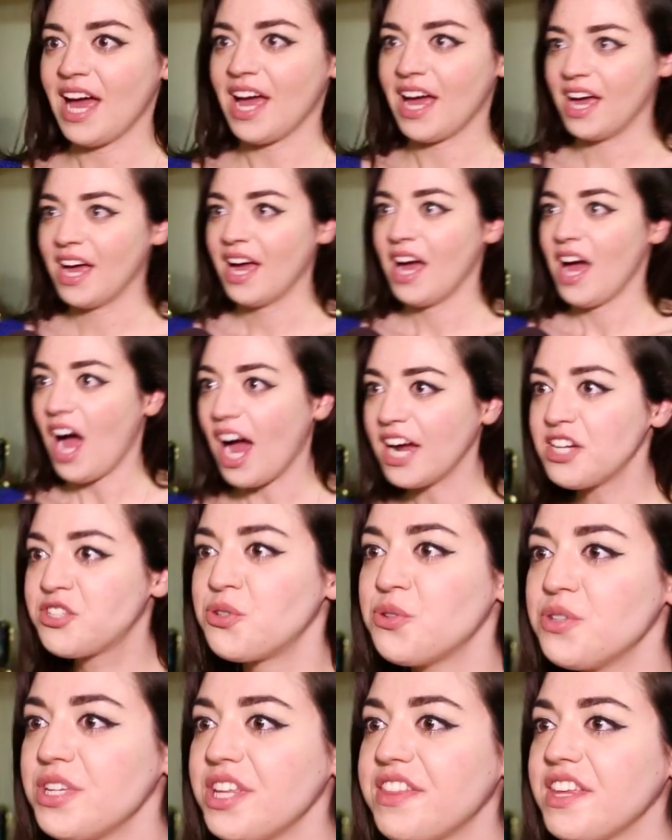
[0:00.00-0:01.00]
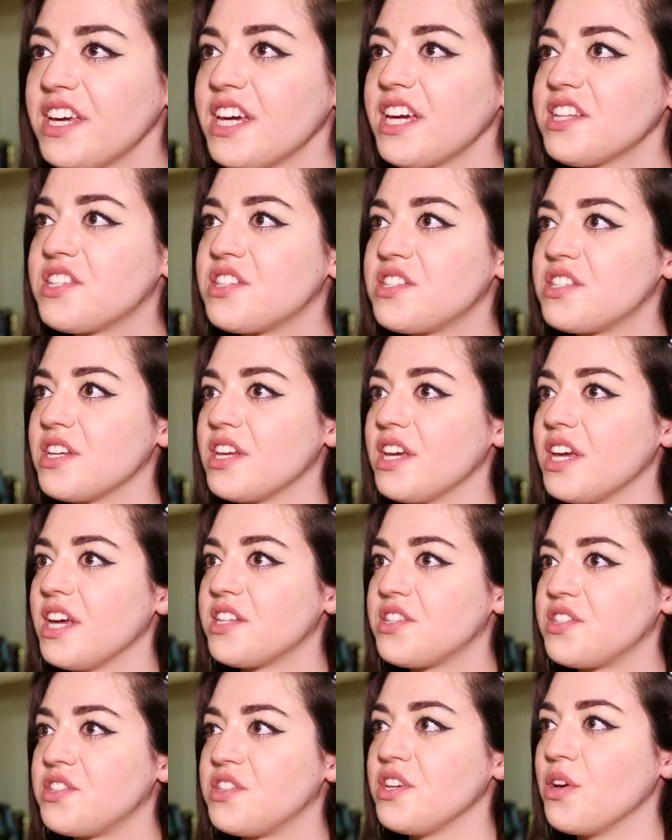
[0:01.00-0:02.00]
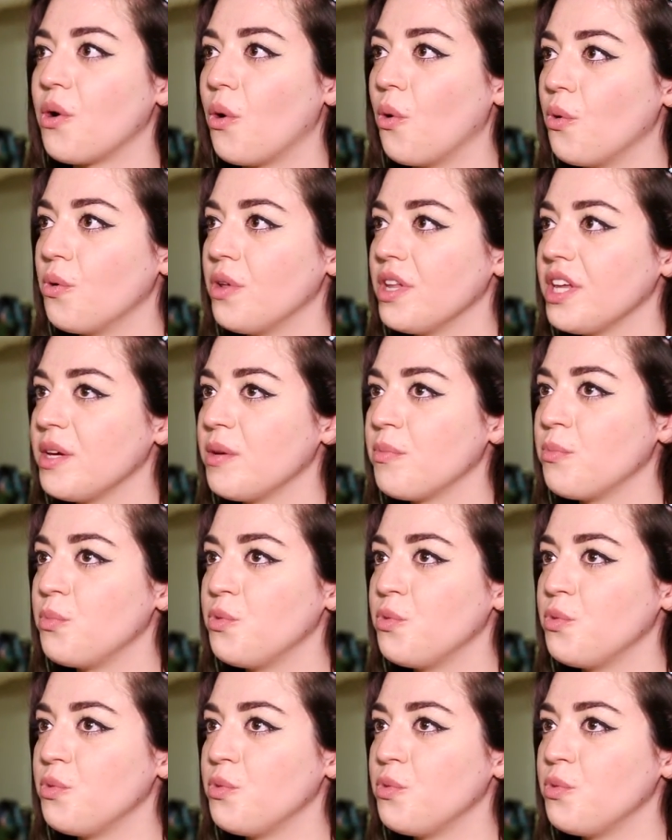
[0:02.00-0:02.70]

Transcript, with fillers: Yeah. I truly think it's it's the only